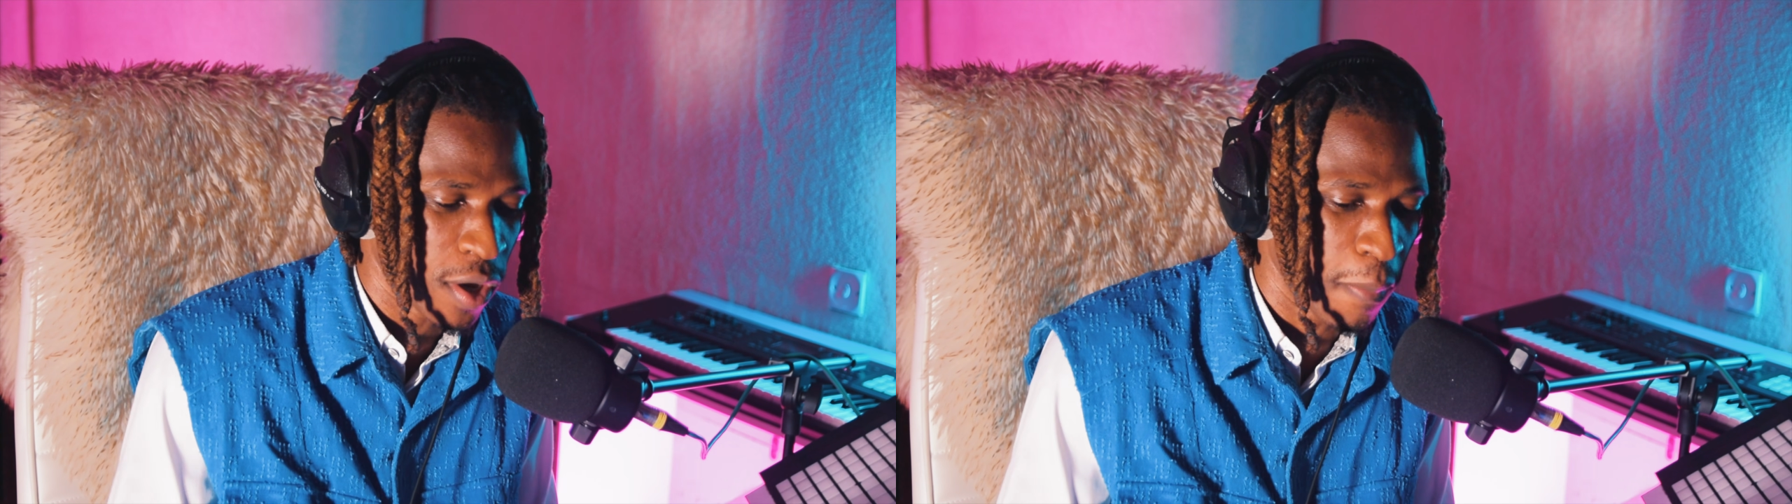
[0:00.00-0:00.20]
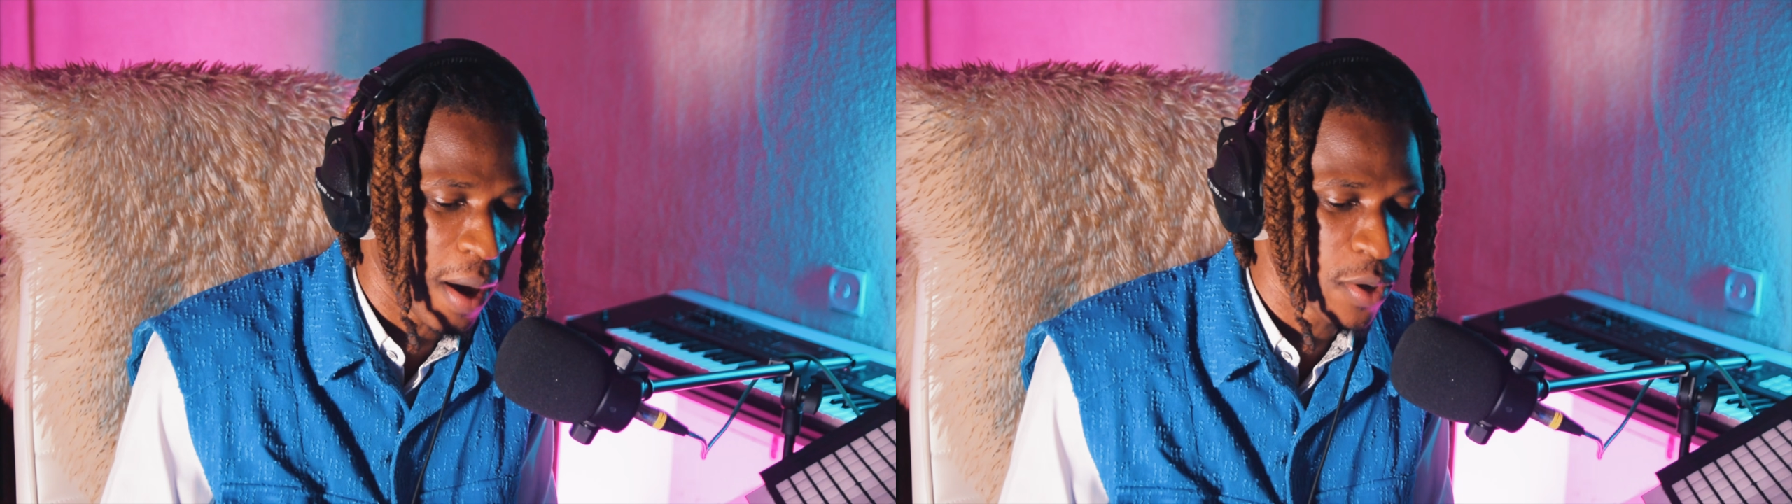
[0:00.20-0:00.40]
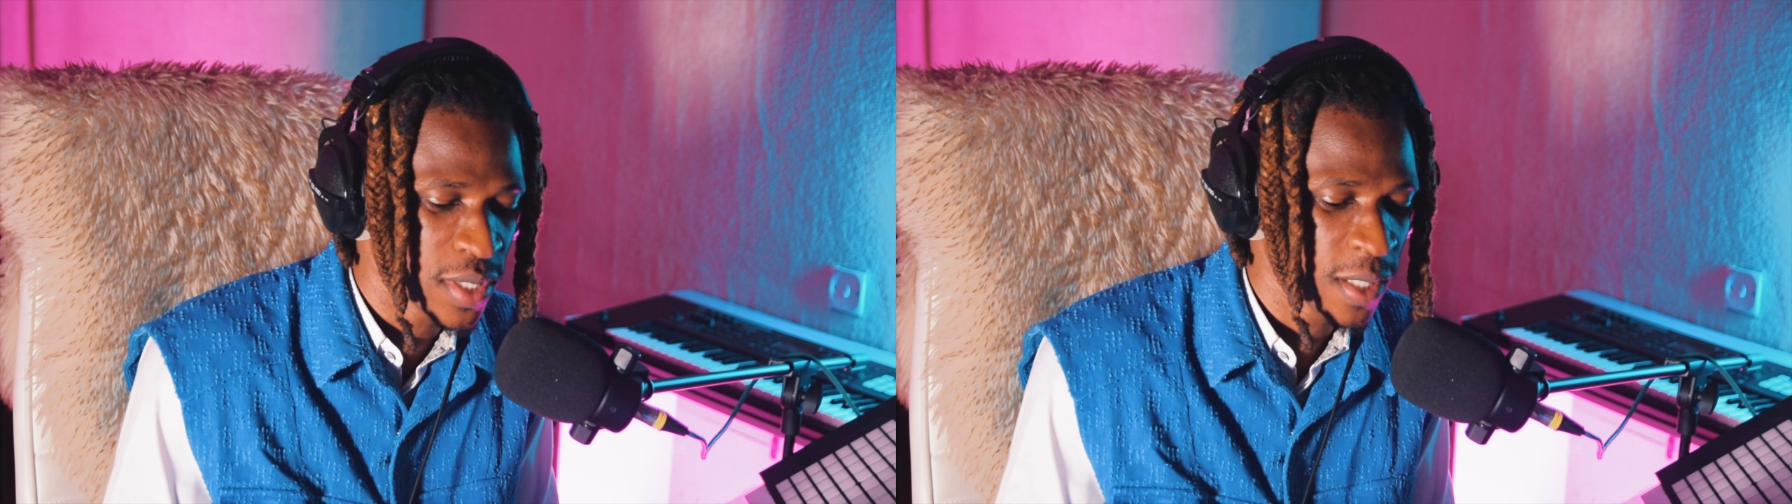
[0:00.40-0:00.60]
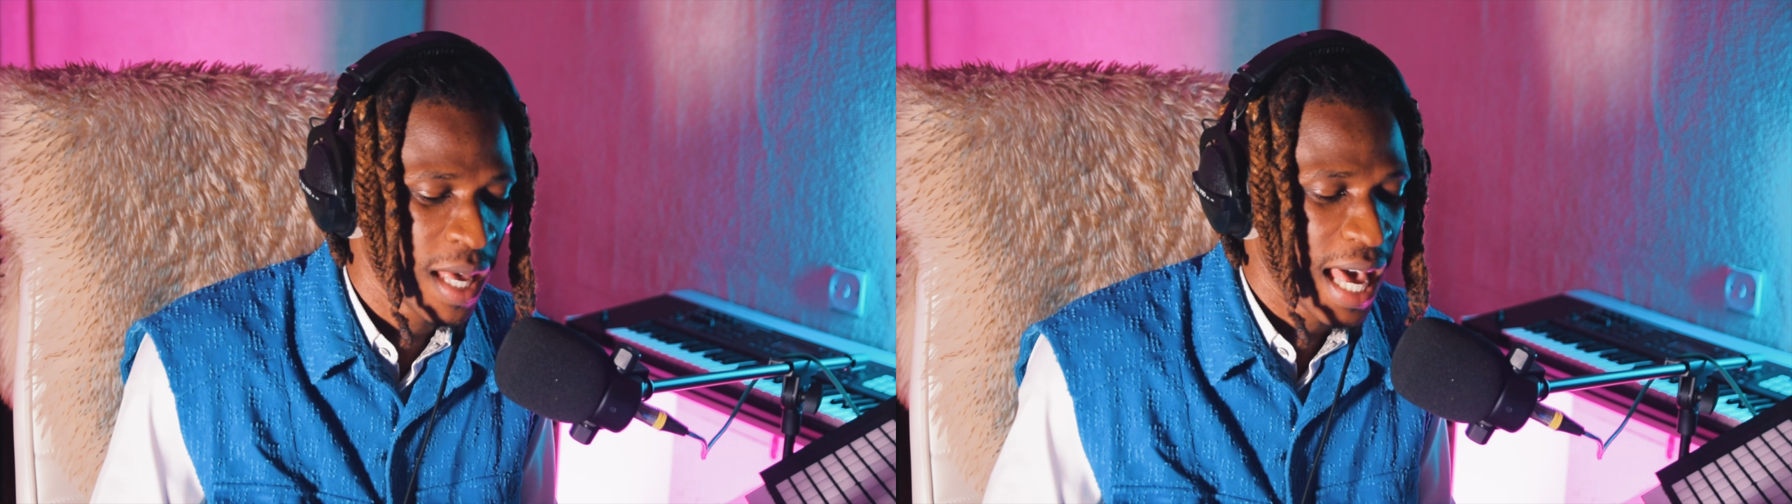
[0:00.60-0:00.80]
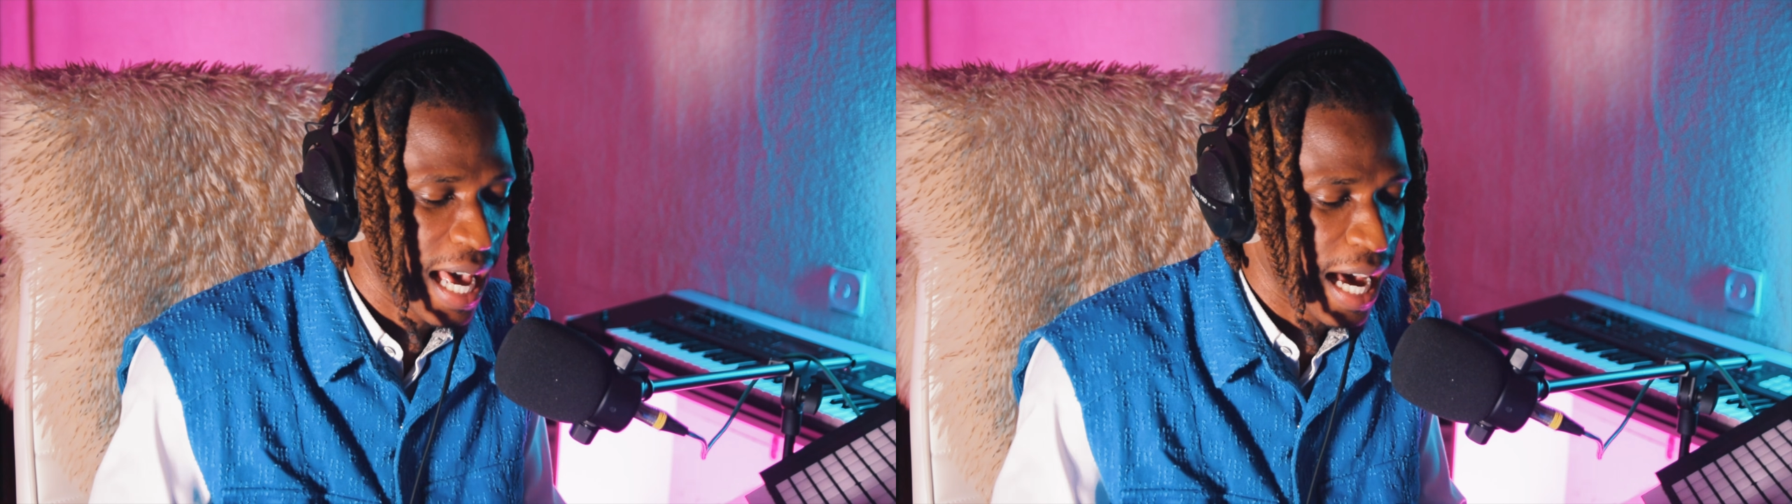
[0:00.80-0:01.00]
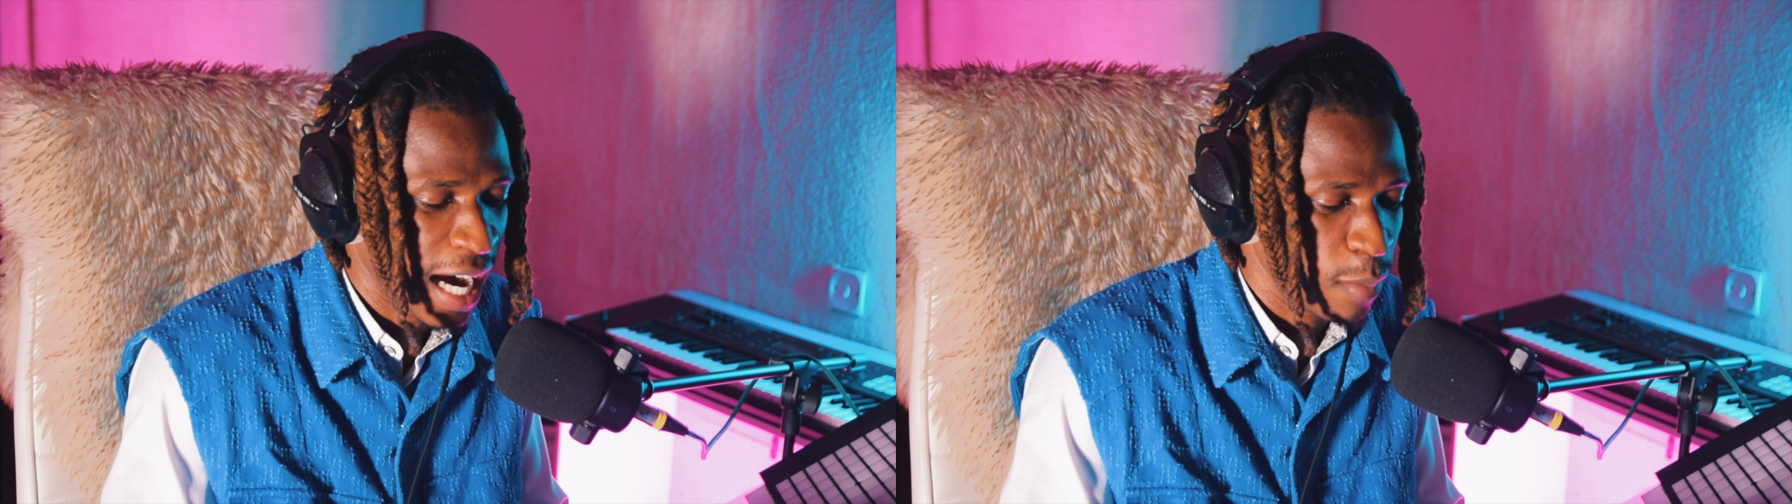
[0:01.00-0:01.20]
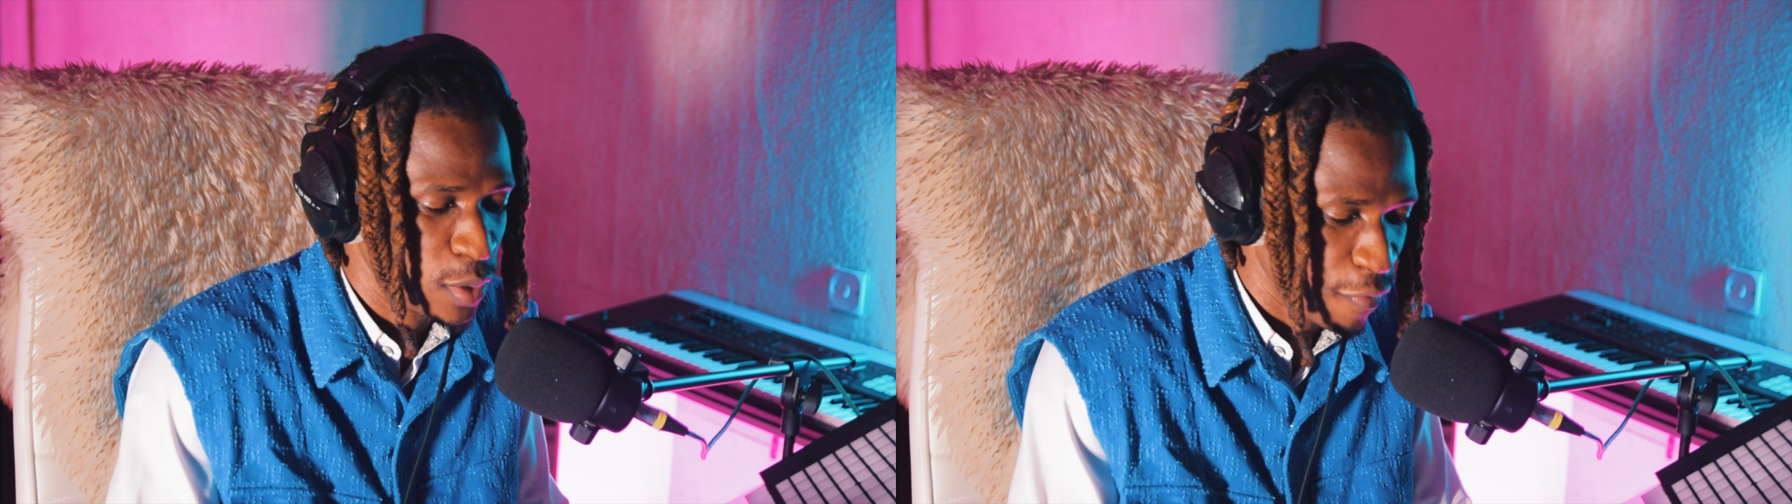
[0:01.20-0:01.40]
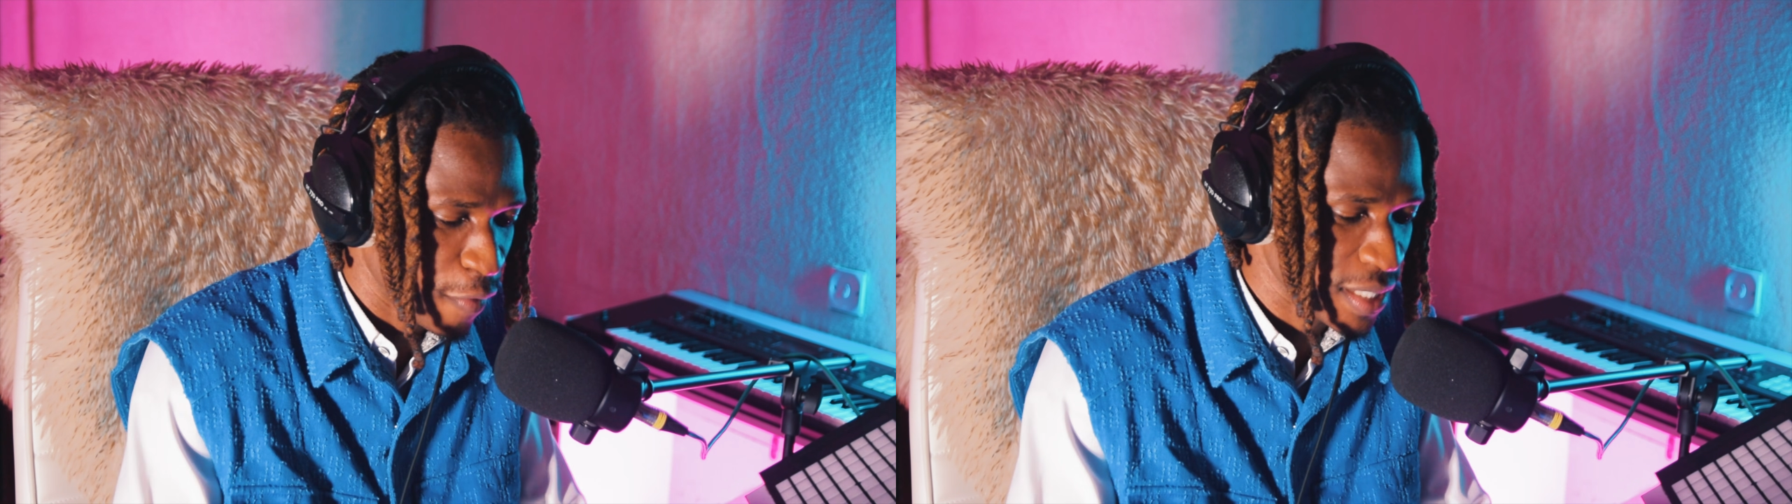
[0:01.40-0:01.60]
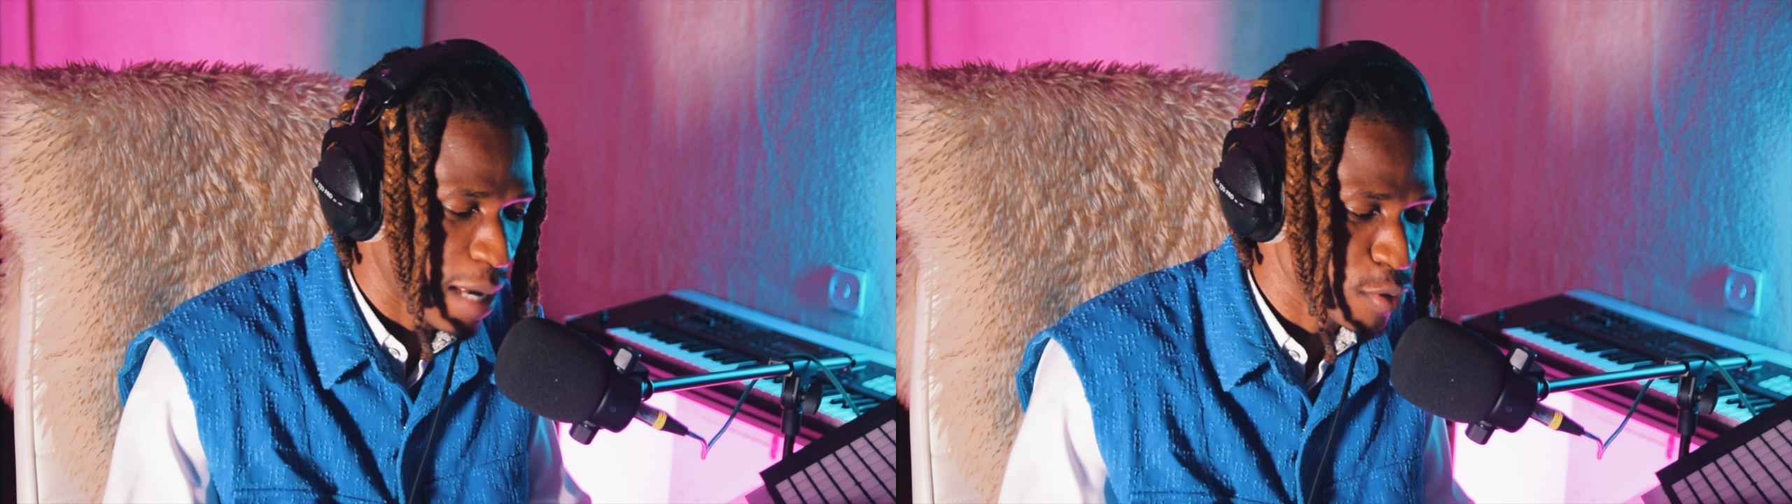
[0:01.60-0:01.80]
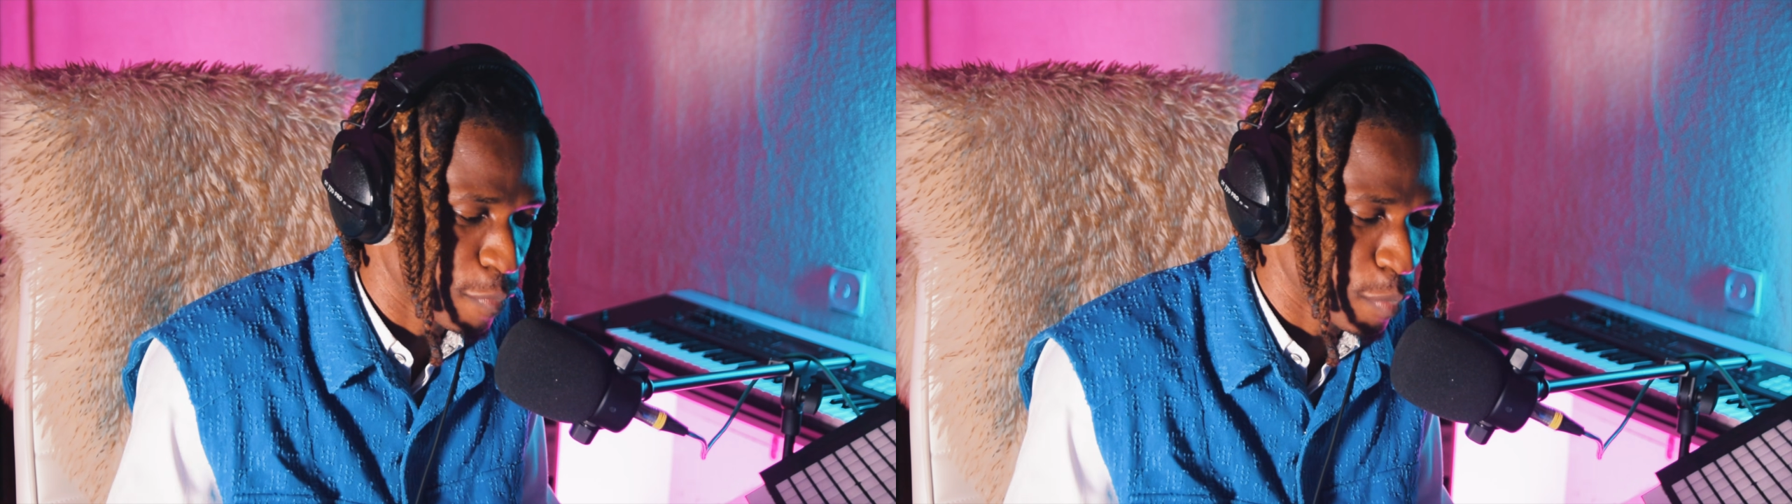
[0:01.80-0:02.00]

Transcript: about different types of